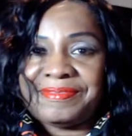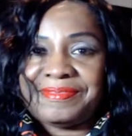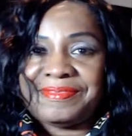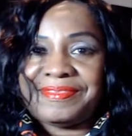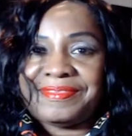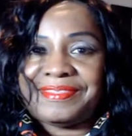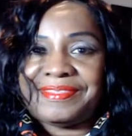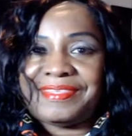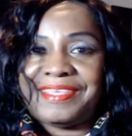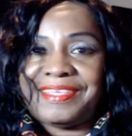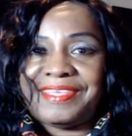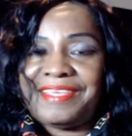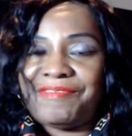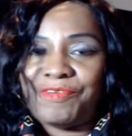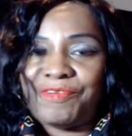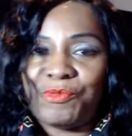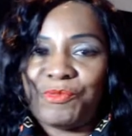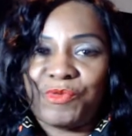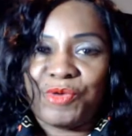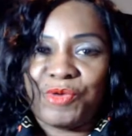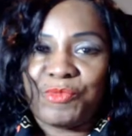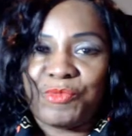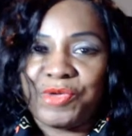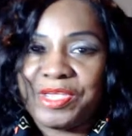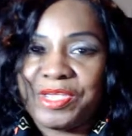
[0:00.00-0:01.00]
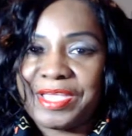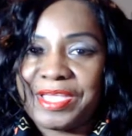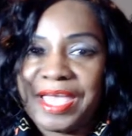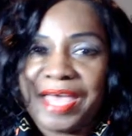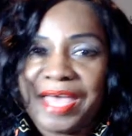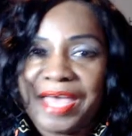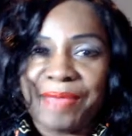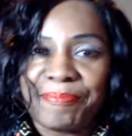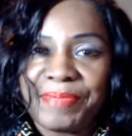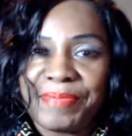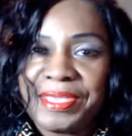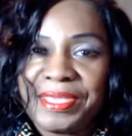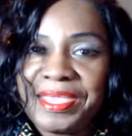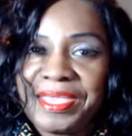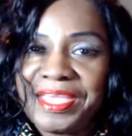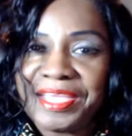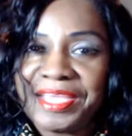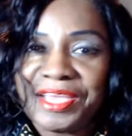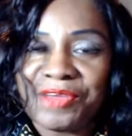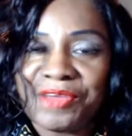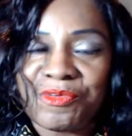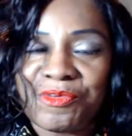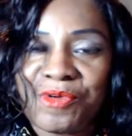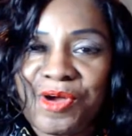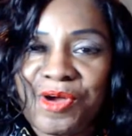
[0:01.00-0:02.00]
Even when we got big
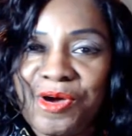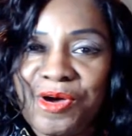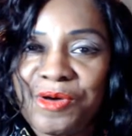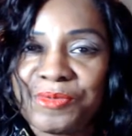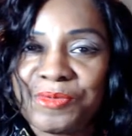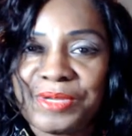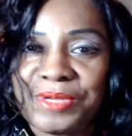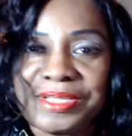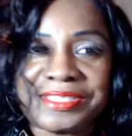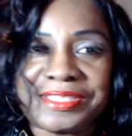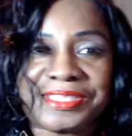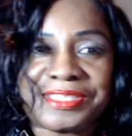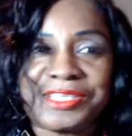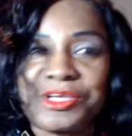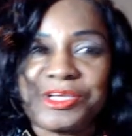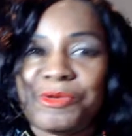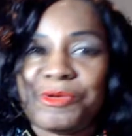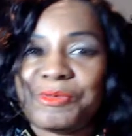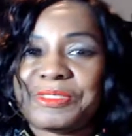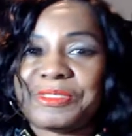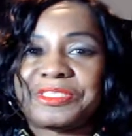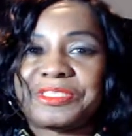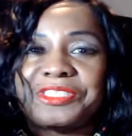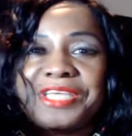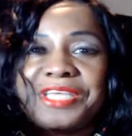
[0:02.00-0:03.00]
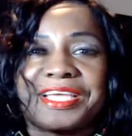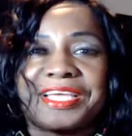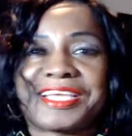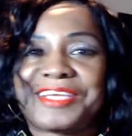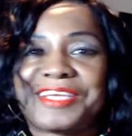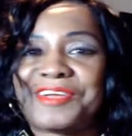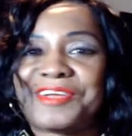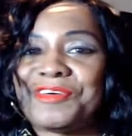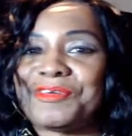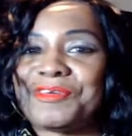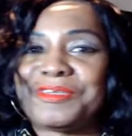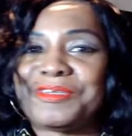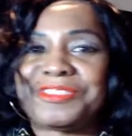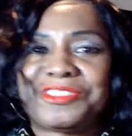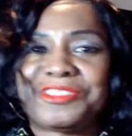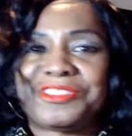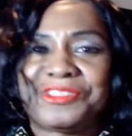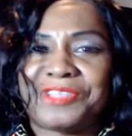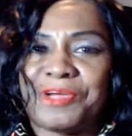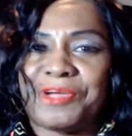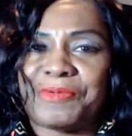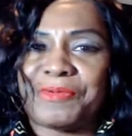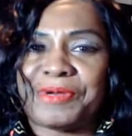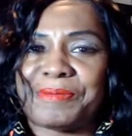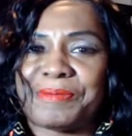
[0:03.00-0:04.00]
and grown, they still was checking on us. You
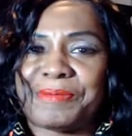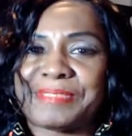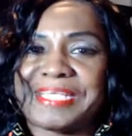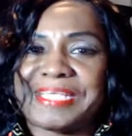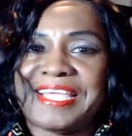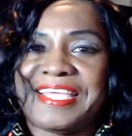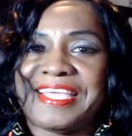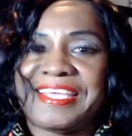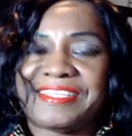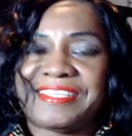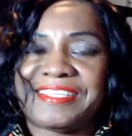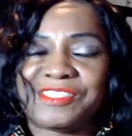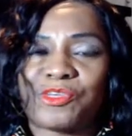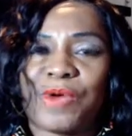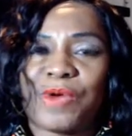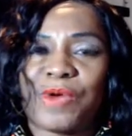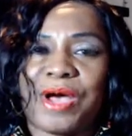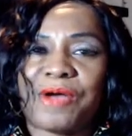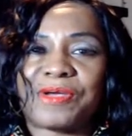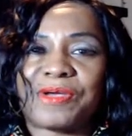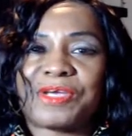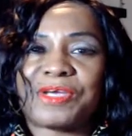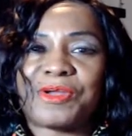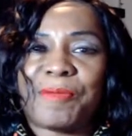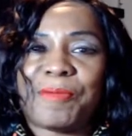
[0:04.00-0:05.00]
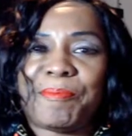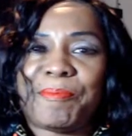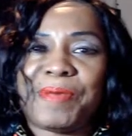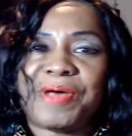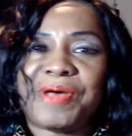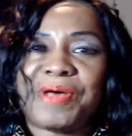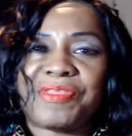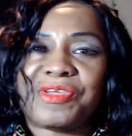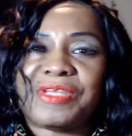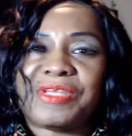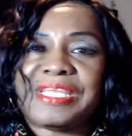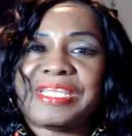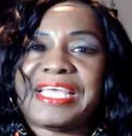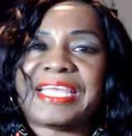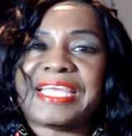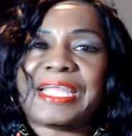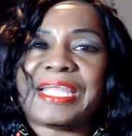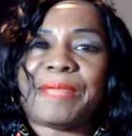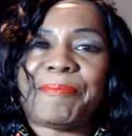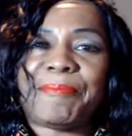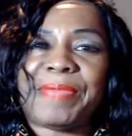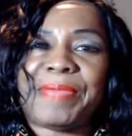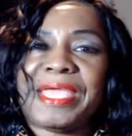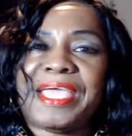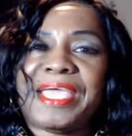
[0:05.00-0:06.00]
know what I'm saying? So how could a mother let a
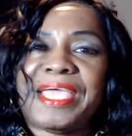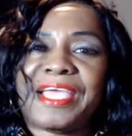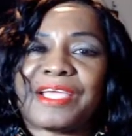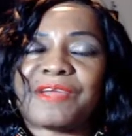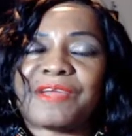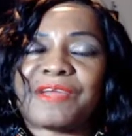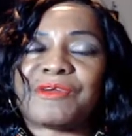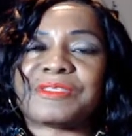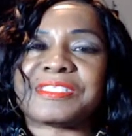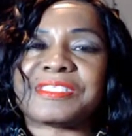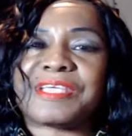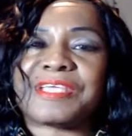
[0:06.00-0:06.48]
man curse out